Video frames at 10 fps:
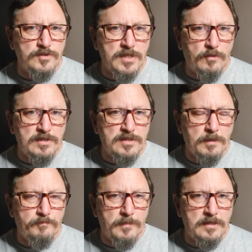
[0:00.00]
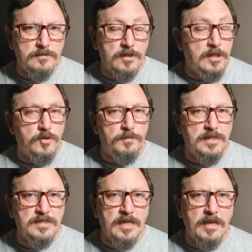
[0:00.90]
So as I said, as I normally
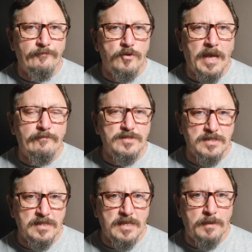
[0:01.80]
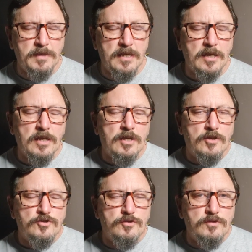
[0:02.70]
say, if you haven't seen the game yet,
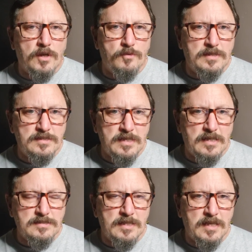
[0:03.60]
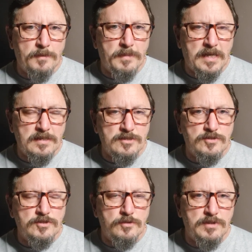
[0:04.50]
do go and see it and then come back and
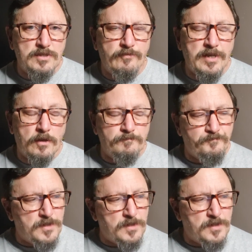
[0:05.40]
listen to this video.